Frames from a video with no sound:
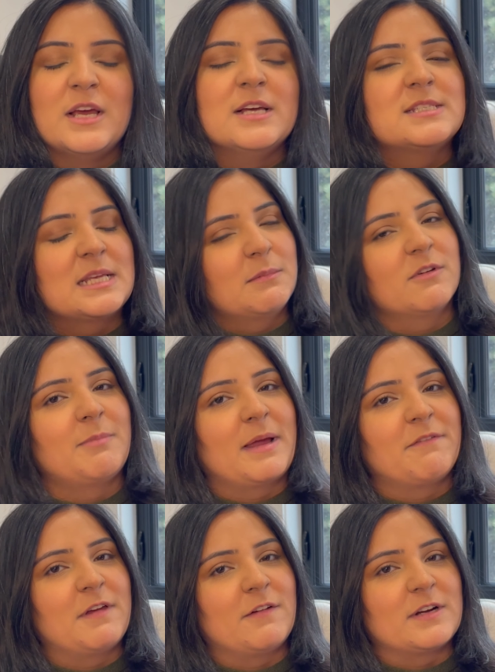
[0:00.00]
some of my
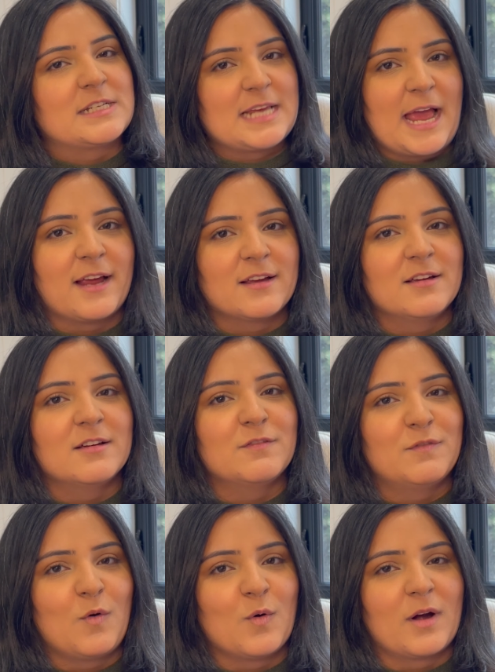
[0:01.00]
favorite tech
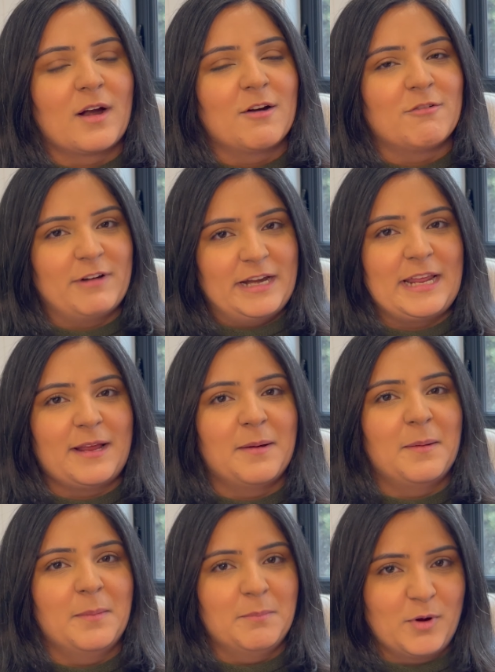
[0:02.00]
for reading
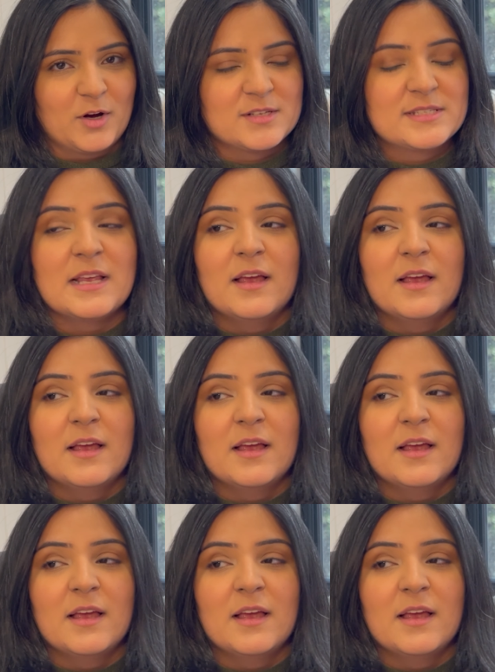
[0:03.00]
books.